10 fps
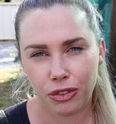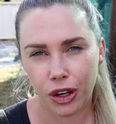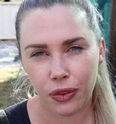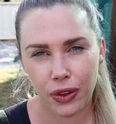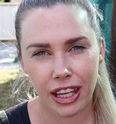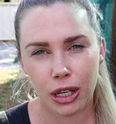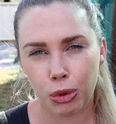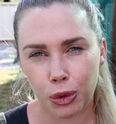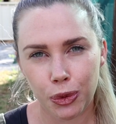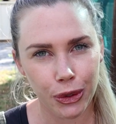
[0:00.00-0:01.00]
got the
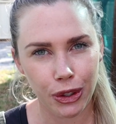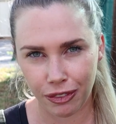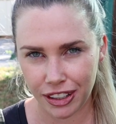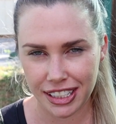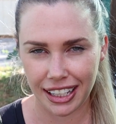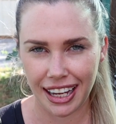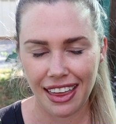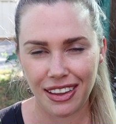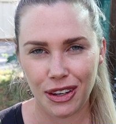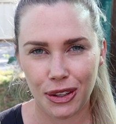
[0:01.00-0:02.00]
edible root obviously,
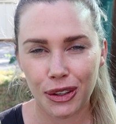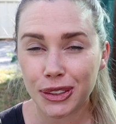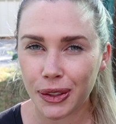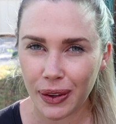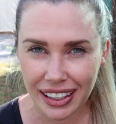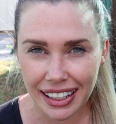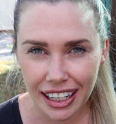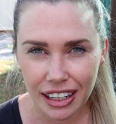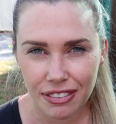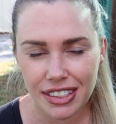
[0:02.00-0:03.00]
and then you can also eat the
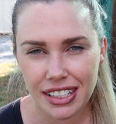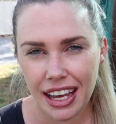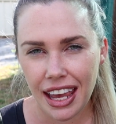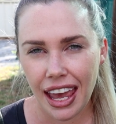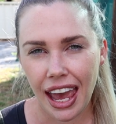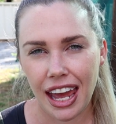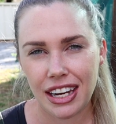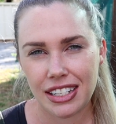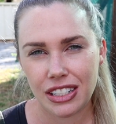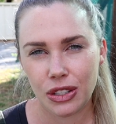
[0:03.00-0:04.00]
leaves,
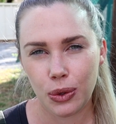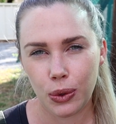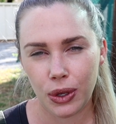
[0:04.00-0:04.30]
and you